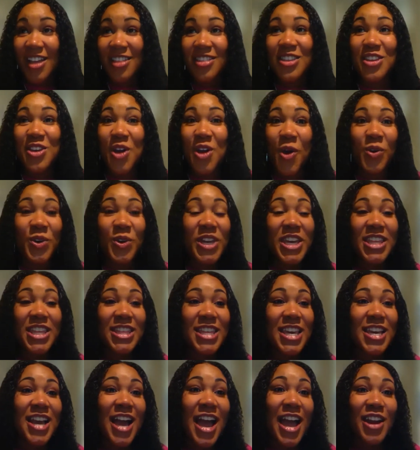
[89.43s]
The only
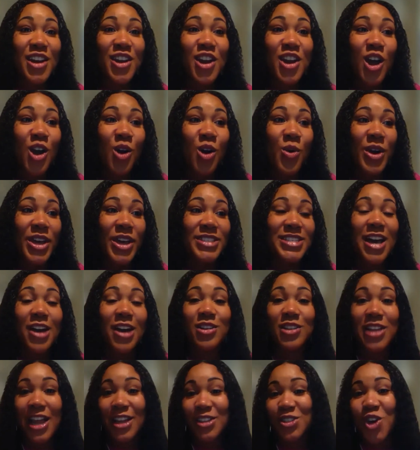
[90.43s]
thing I know is
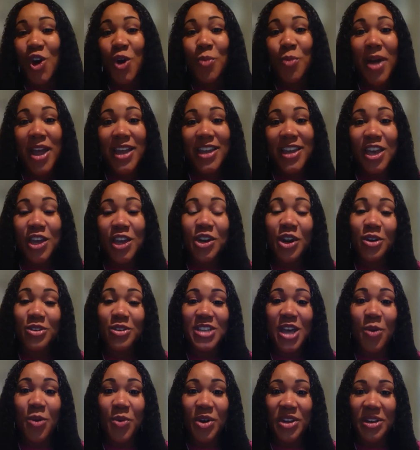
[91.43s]
I told my kiddos
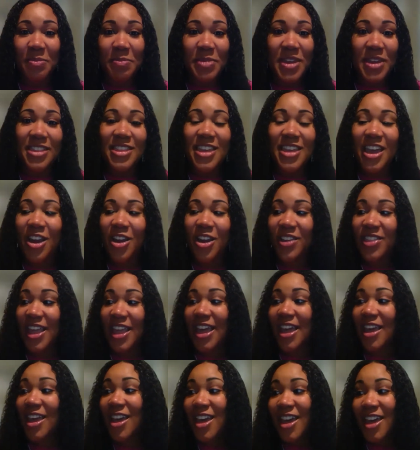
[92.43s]
I wouldn't be there, and
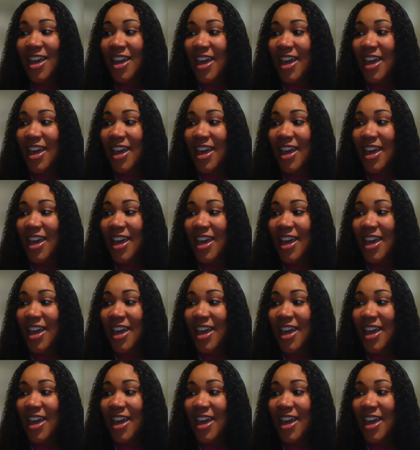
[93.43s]
they